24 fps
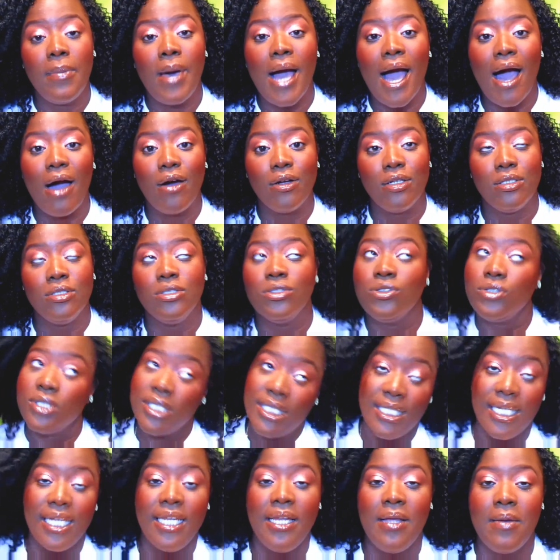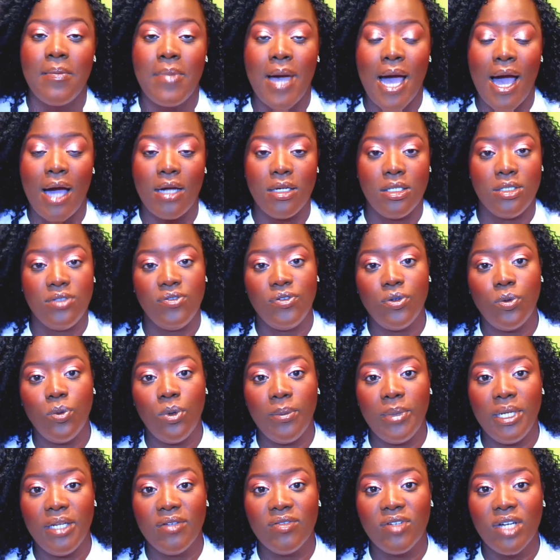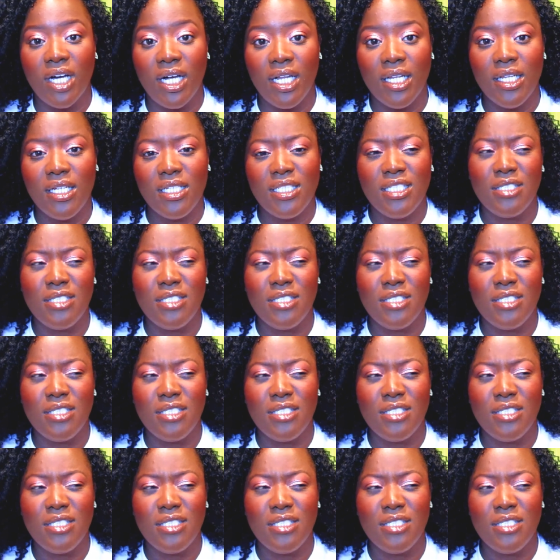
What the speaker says: powders or setting powders for women of color,